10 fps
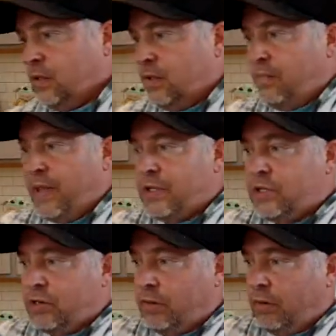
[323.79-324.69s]
Make it
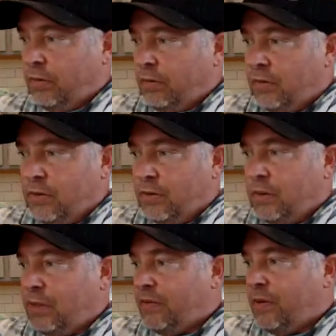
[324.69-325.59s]
your own.
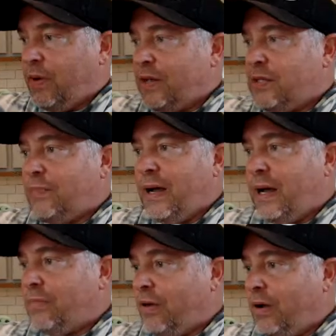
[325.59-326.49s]
You ever watch a
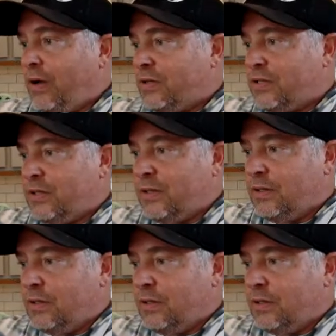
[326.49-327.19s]
Bob Ross